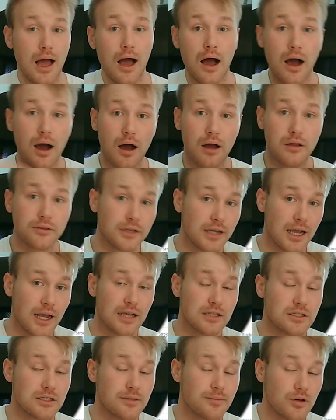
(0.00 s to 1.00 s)
The
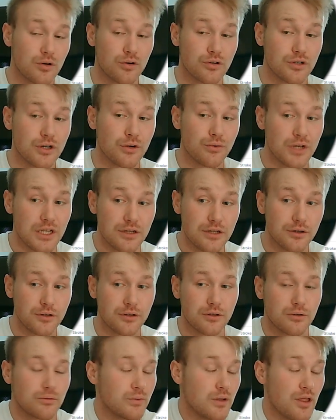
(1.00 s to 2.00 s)
customer or the reader
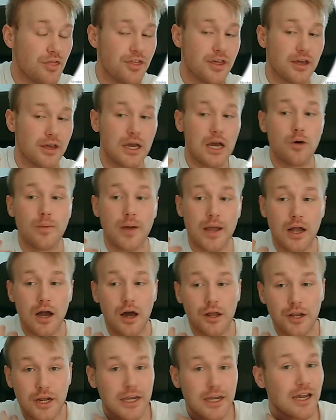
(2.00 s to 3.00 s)
will think, oh my god,
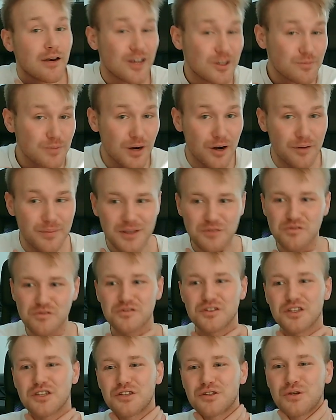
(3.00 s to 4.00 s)
I can experiment with
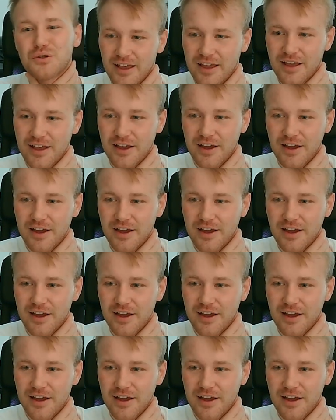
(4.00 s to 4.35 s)
this too.